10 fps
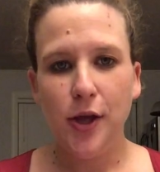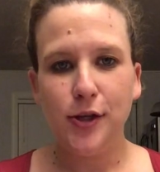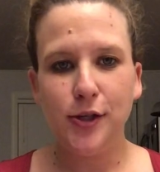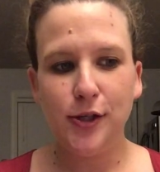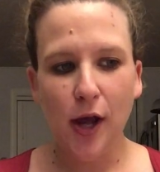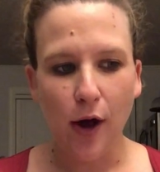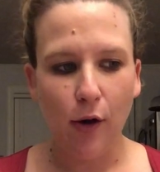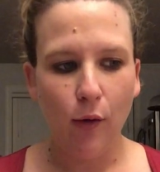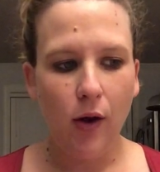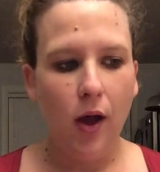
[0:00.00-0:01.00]
So,
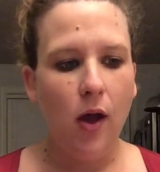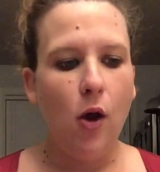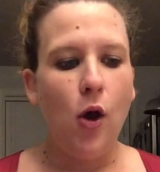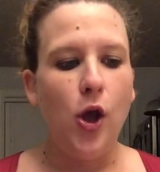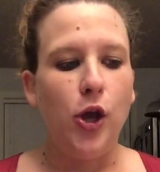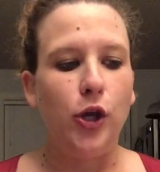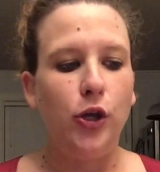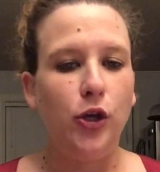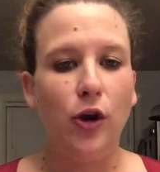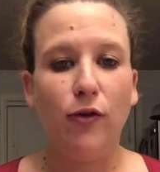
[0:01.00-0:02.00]

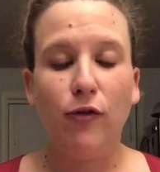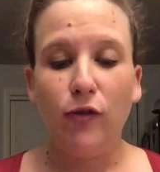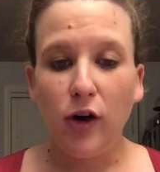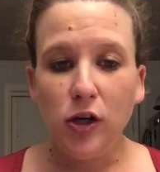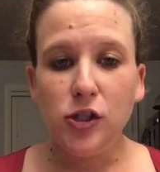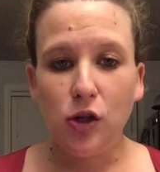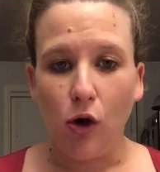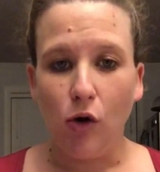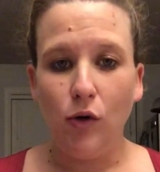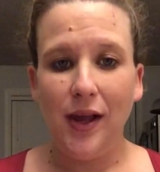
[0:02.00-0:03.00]
your first
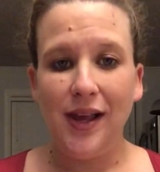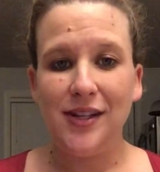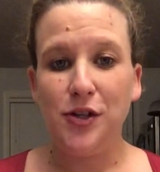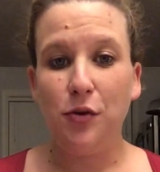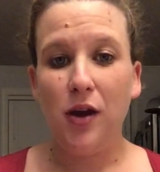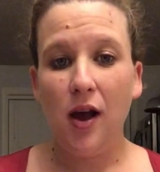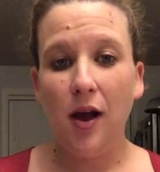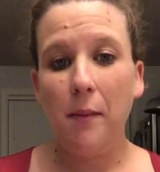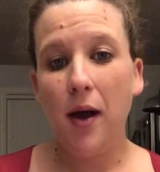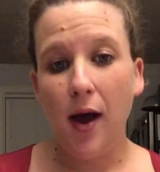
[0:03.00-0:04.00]
goal is to
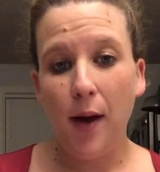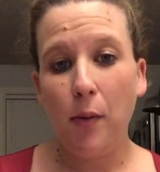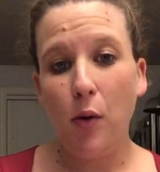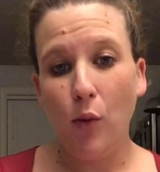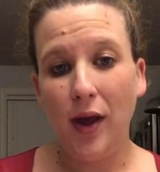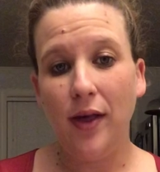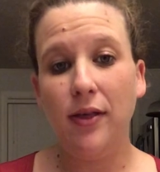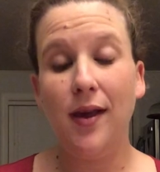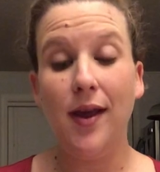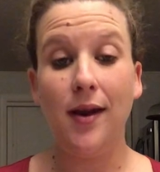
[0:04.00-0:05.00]
come up with
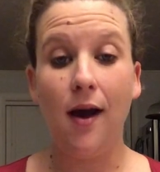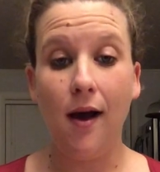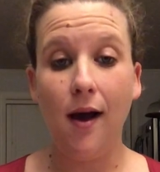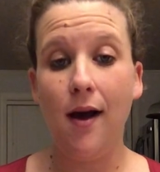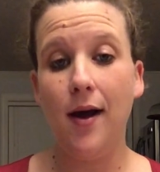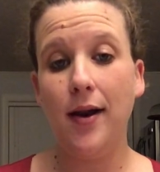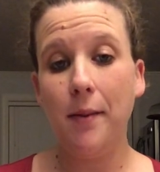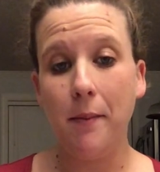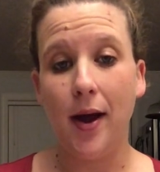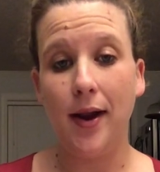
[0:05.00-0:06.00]
an
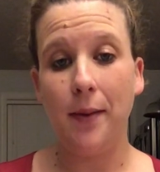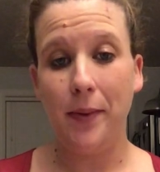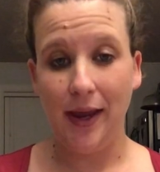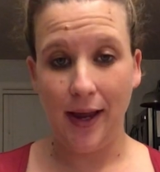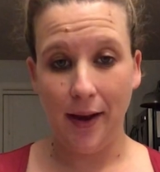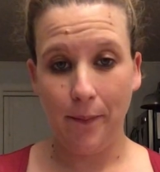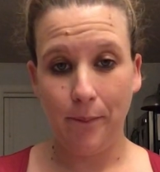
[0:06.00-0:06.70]
onomatopoeia,